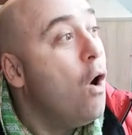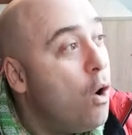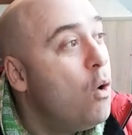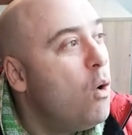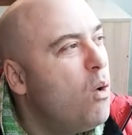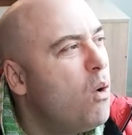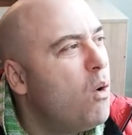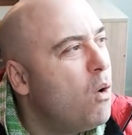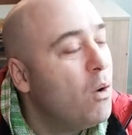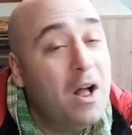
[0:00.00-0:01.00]

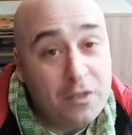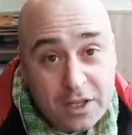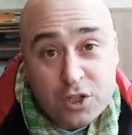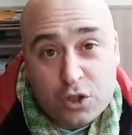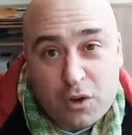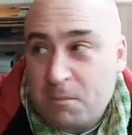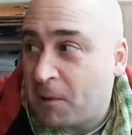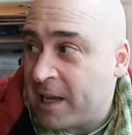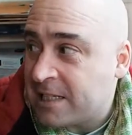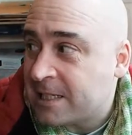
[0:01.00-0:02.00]
Oh, these three
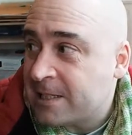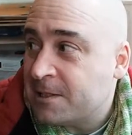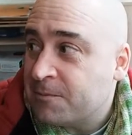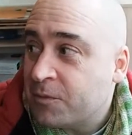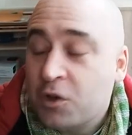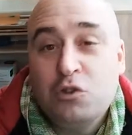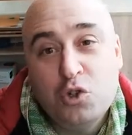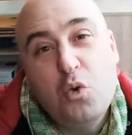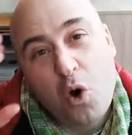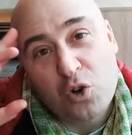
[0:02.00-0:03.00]
places,
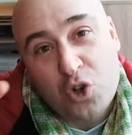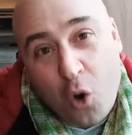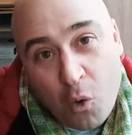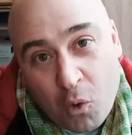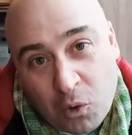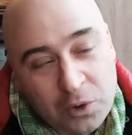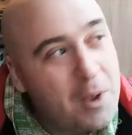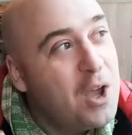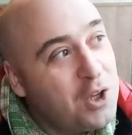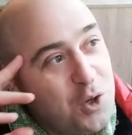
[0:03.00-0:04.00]
you are told,
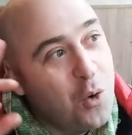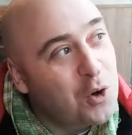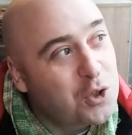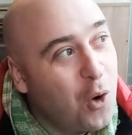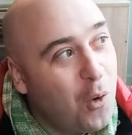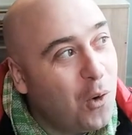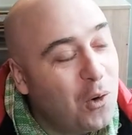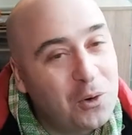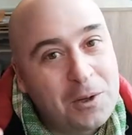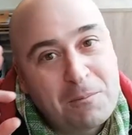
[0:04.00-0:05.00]
you are
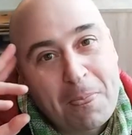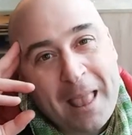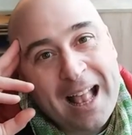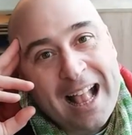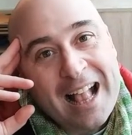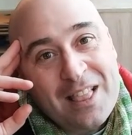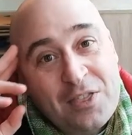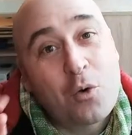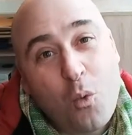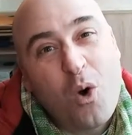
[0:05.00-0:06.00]
told
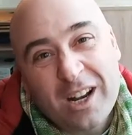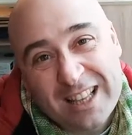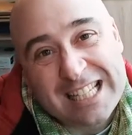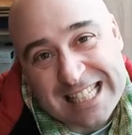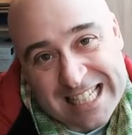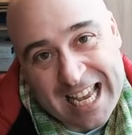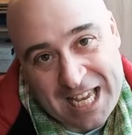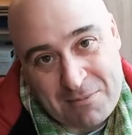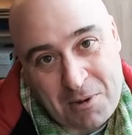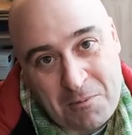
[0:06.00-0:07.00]
they're one and the
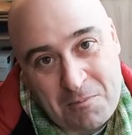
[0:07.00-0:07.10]
same.